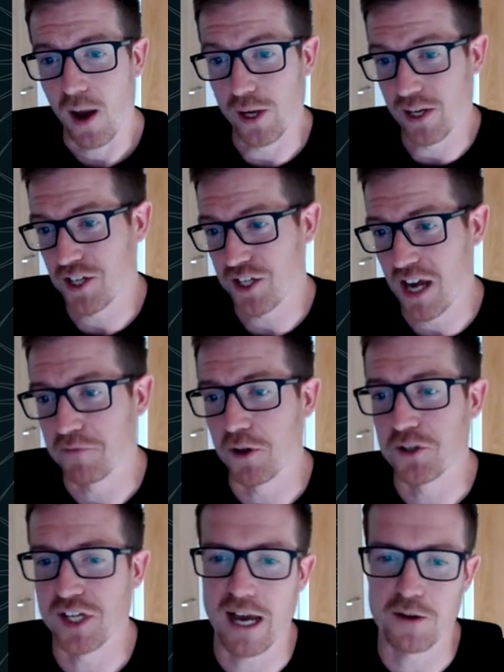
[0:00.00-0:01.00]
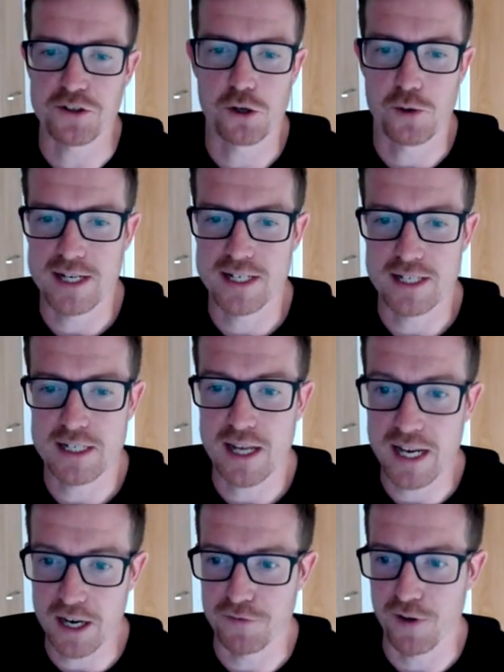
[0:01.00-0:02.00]
we can actually have those accounts
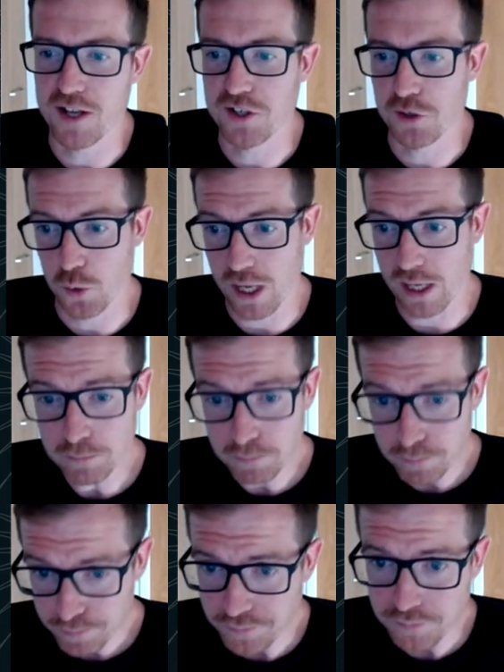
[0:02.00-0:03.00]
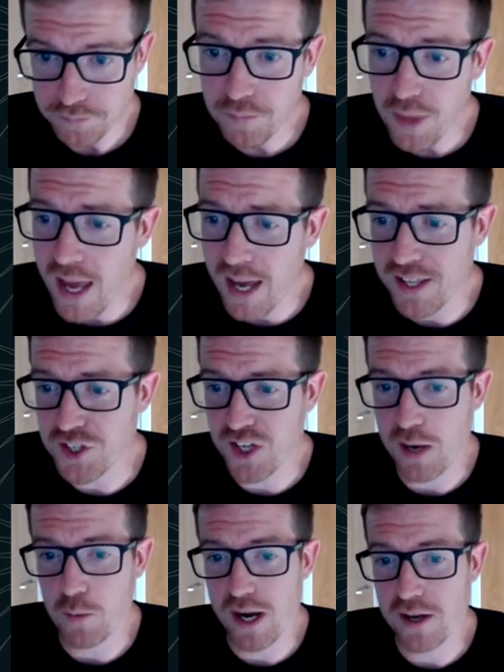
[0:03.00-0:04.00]
created in advance as well, in the
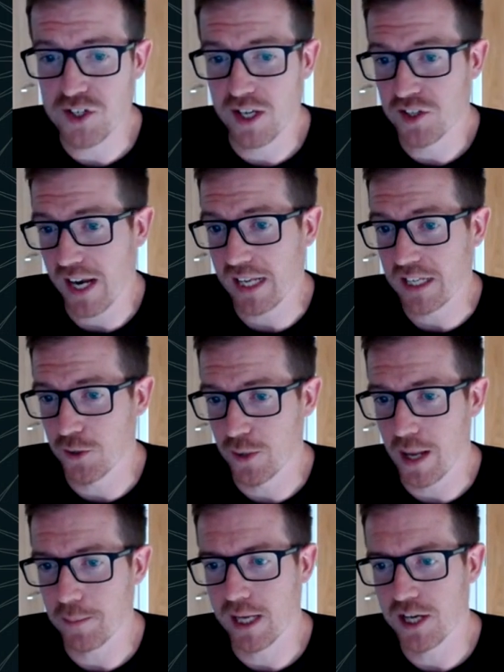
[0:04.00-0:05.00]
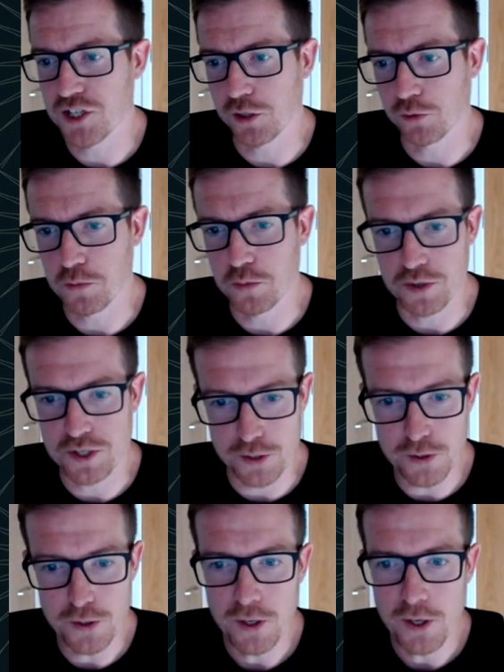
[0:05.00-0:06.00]
same way as adding to an application group would
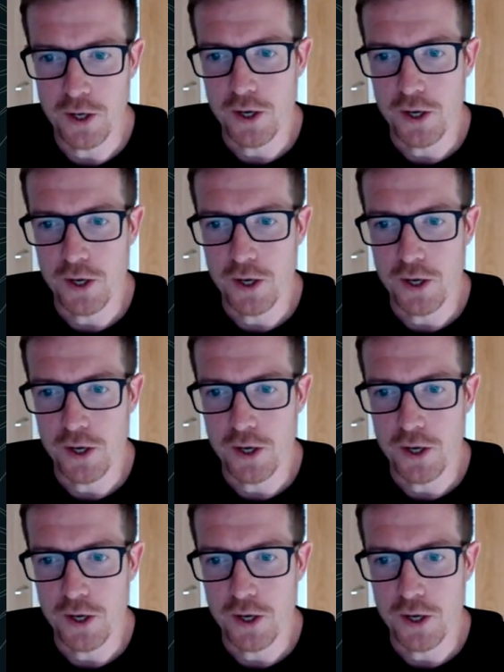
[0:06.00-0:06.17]
do.